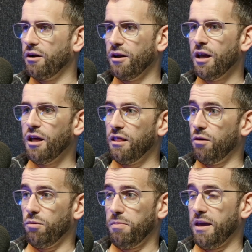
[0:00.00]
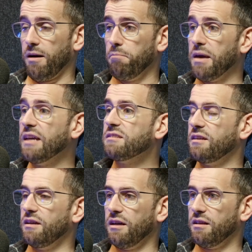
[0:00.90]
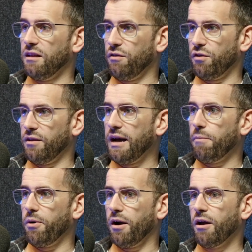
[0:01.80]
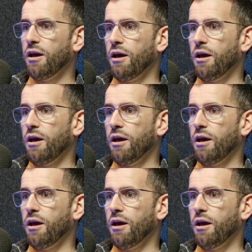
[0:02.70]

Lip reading: and they would be amazing at delivering that part,